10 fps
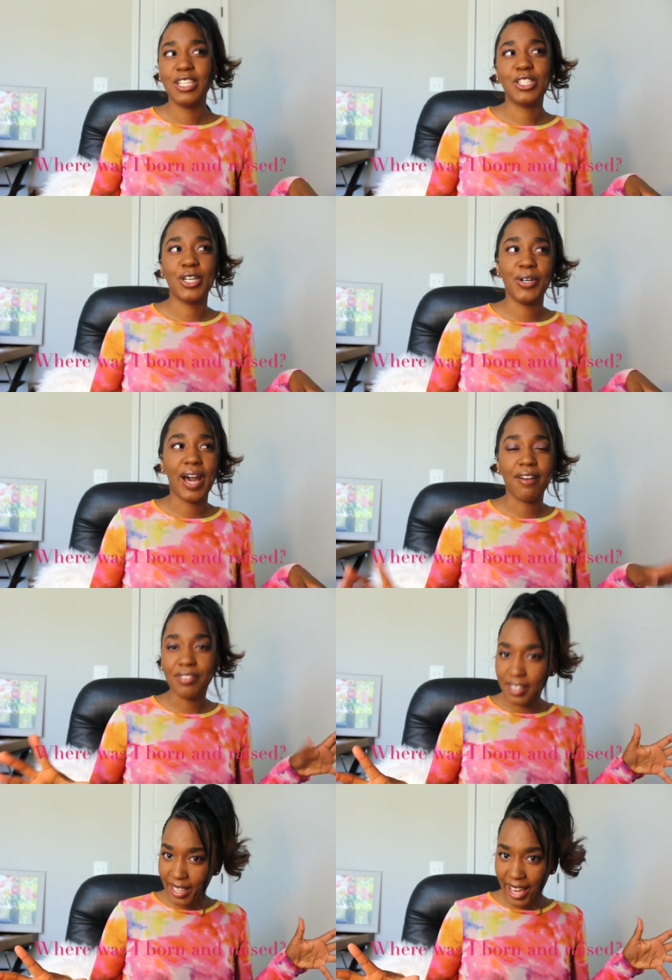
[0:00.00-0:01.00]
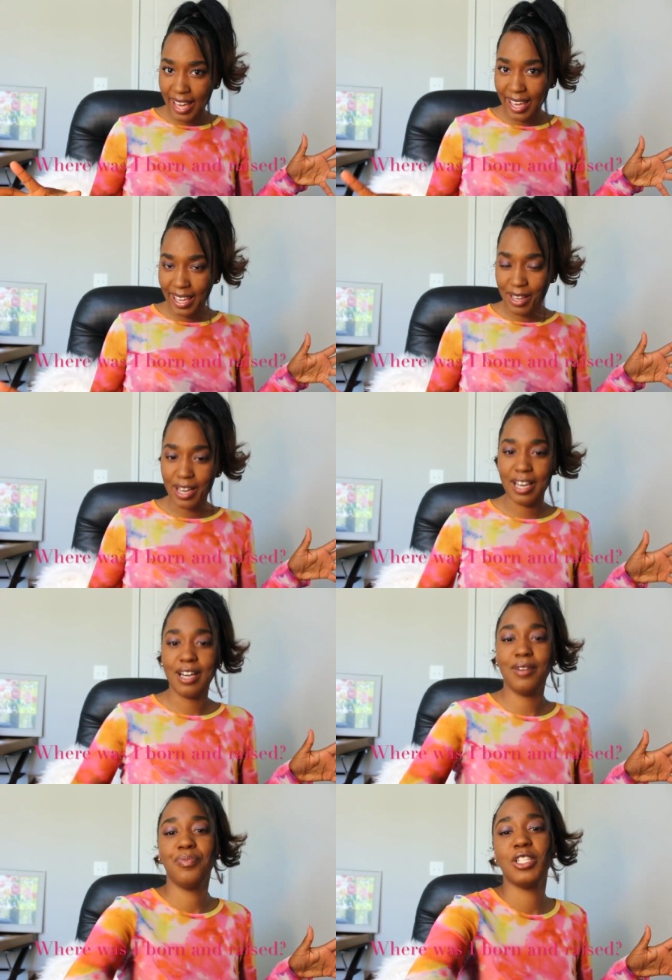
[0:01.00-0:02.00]
So after that,
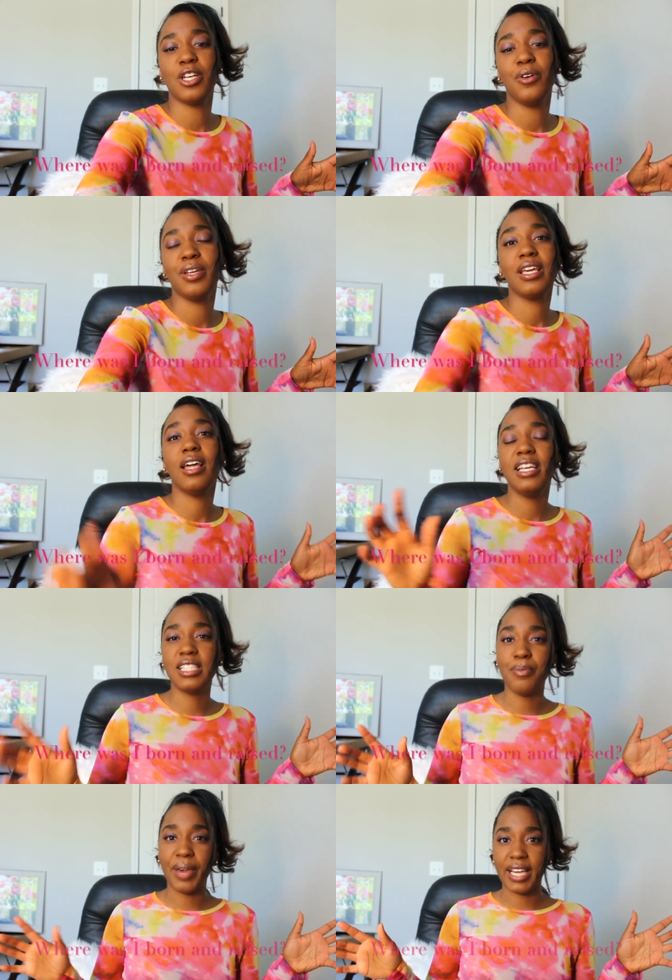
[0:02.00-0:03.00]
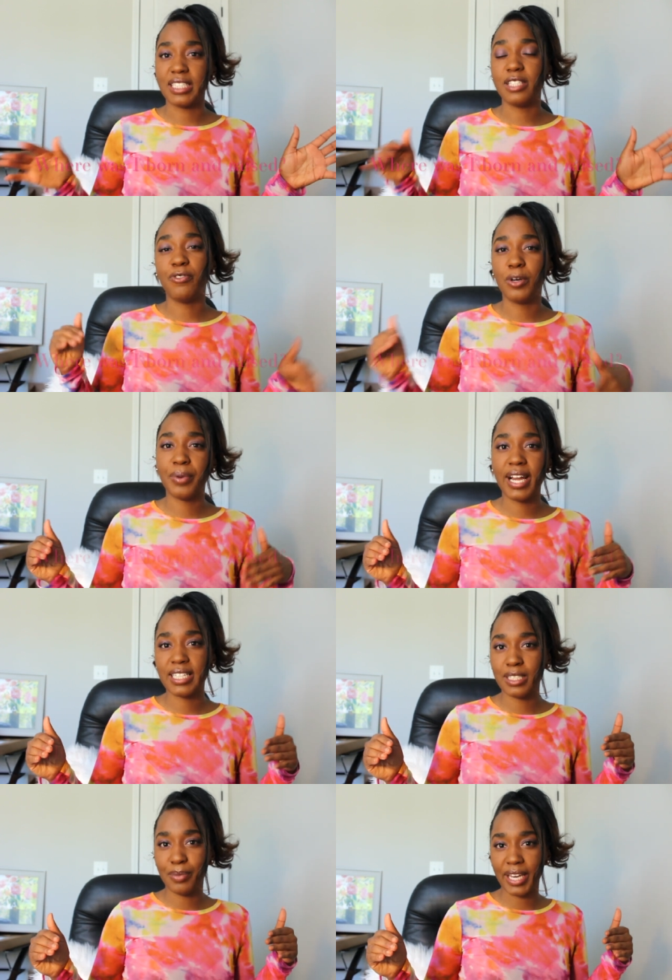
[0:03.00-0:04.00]
um, so it's a base. Fort Bragg
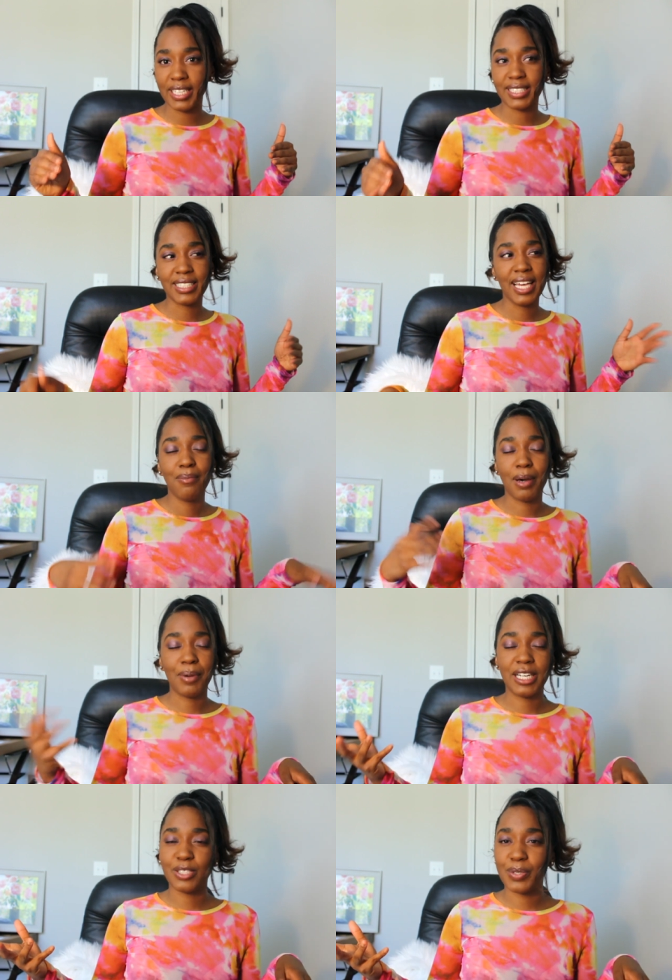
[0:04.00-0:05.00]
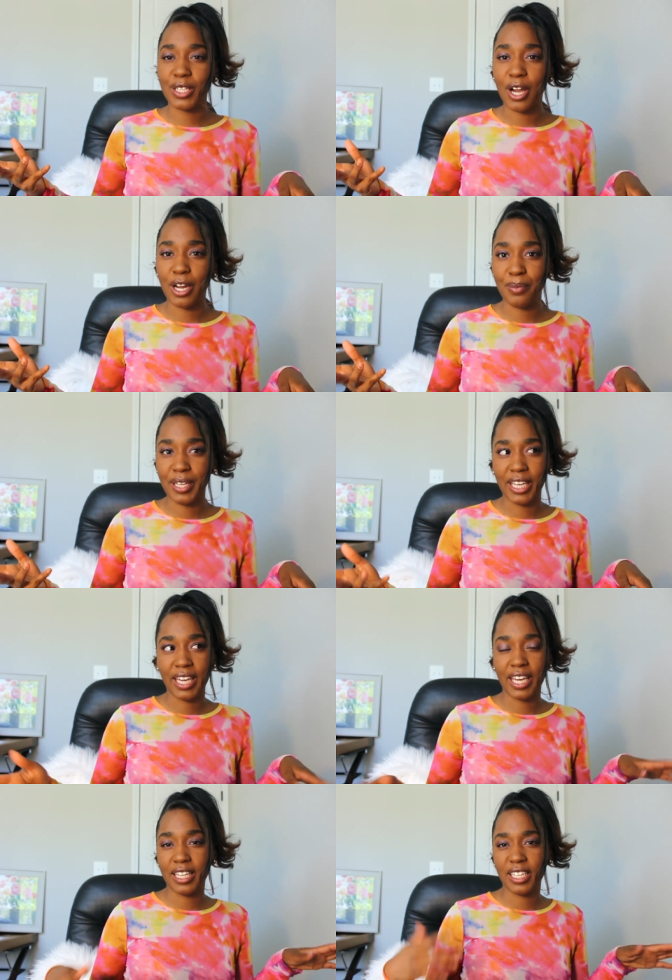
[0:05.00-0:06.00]
is a base. My parents were in the
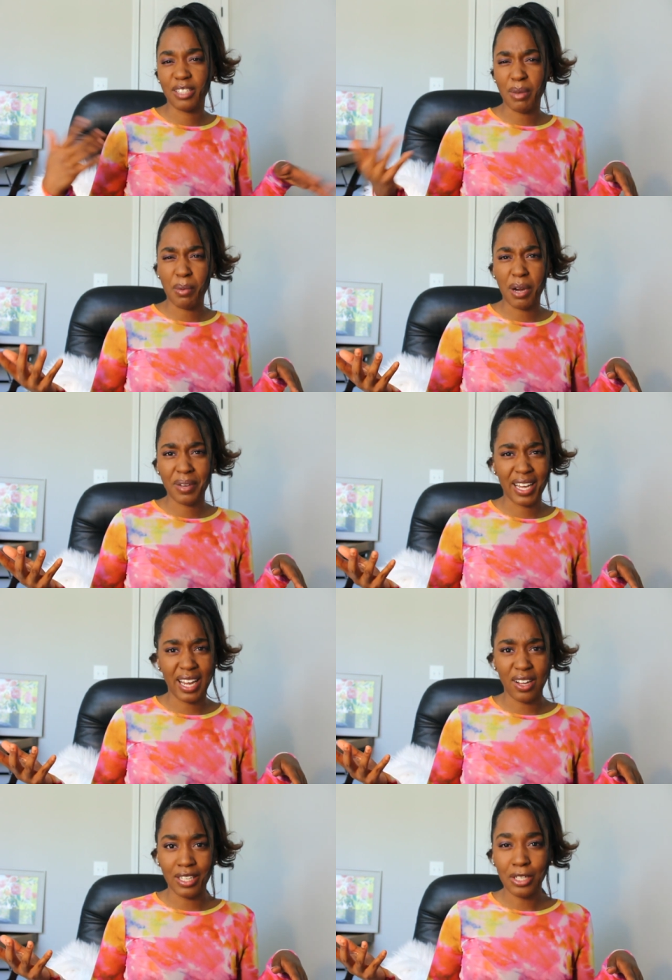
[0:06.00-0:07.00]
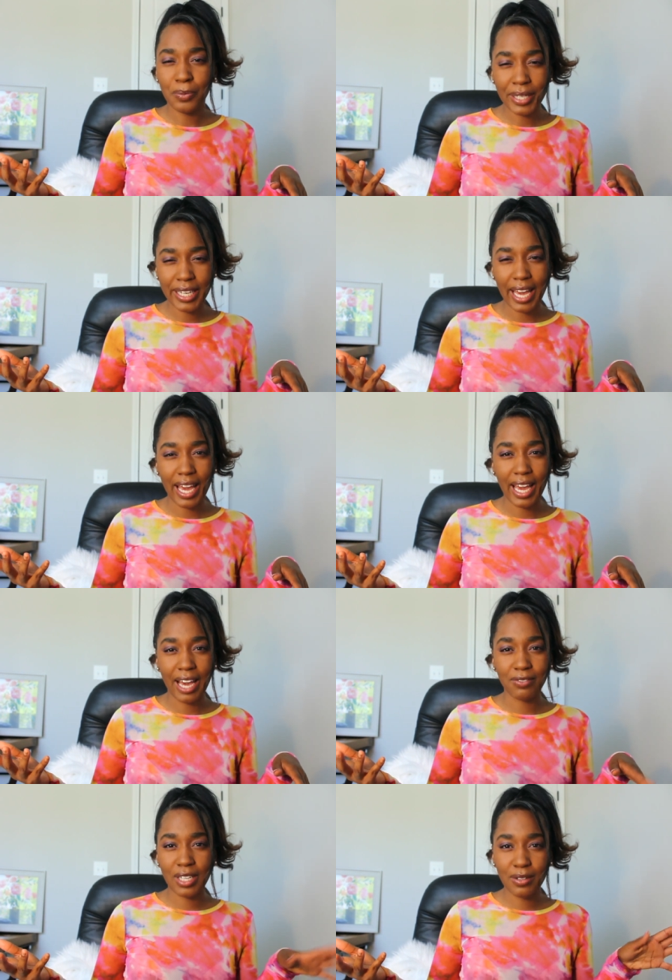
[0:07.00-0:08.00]
army and then my mom got out a little bit
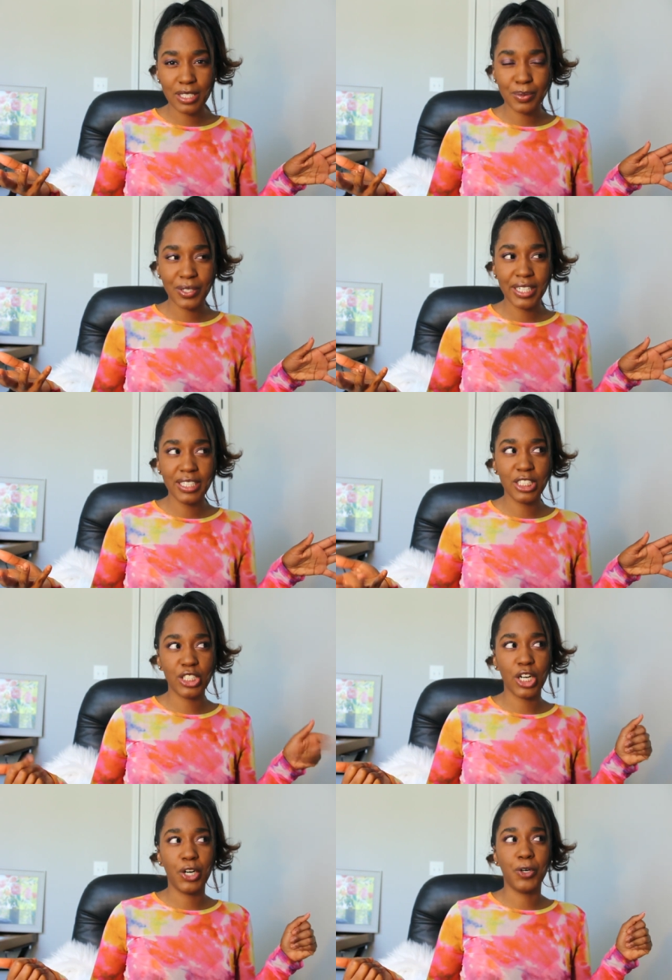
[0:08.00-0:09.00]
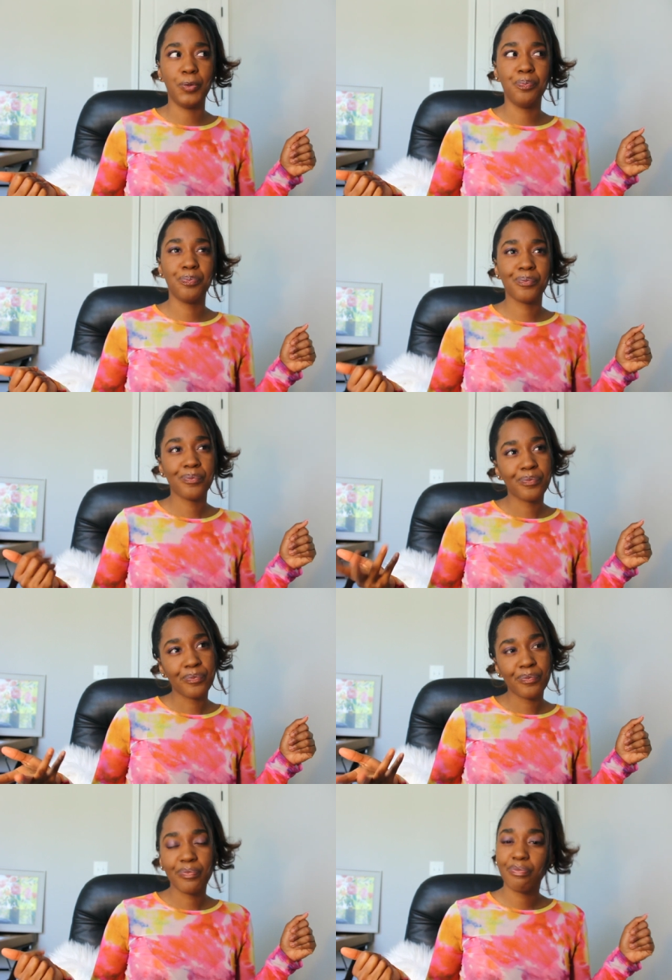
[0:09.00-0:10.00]
after I was born. So
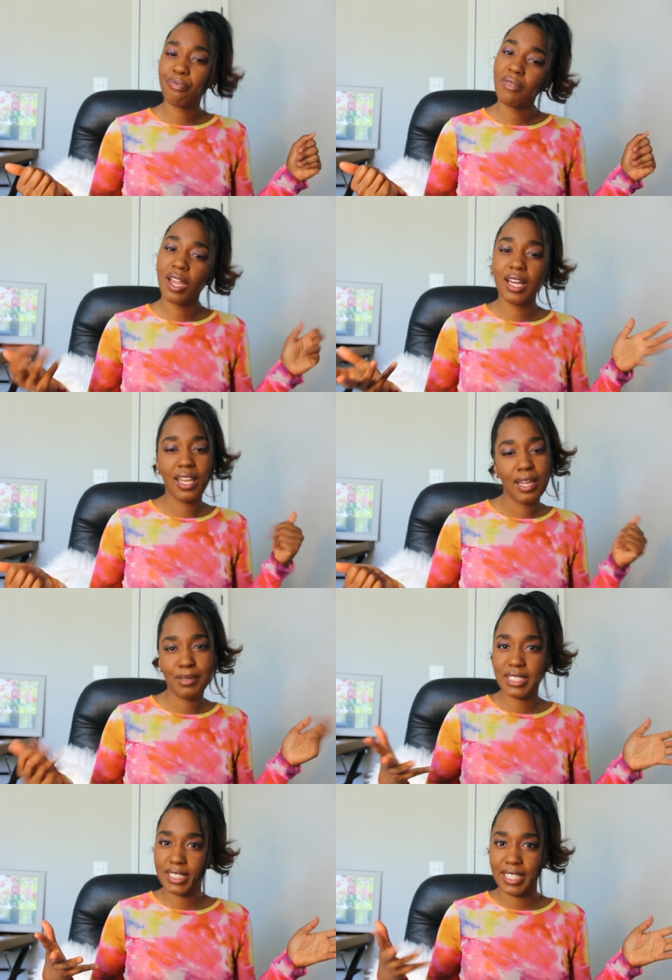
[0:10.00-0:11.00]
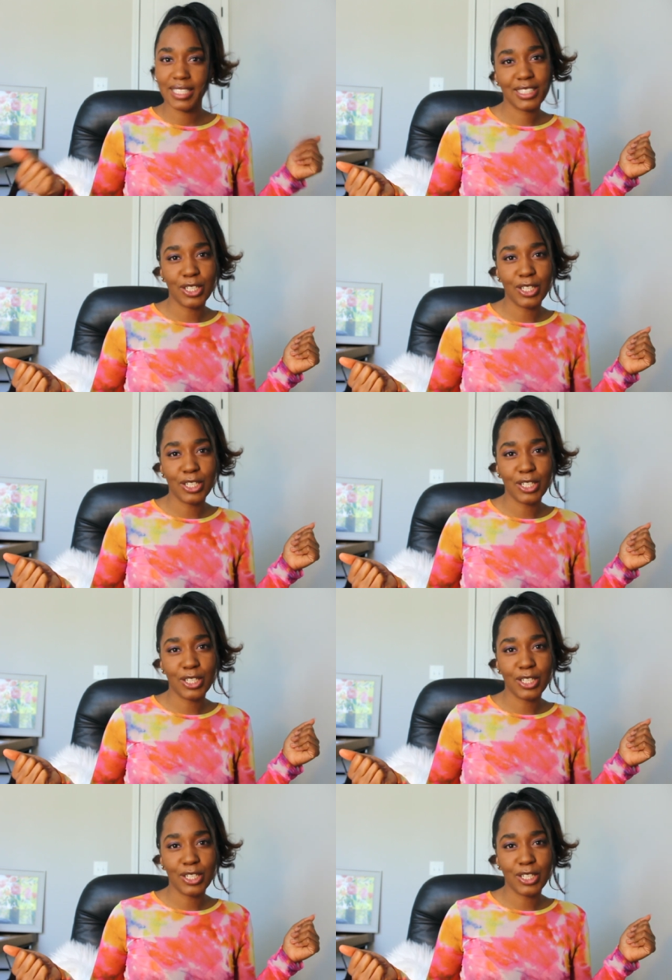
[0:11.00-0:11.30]
let me see.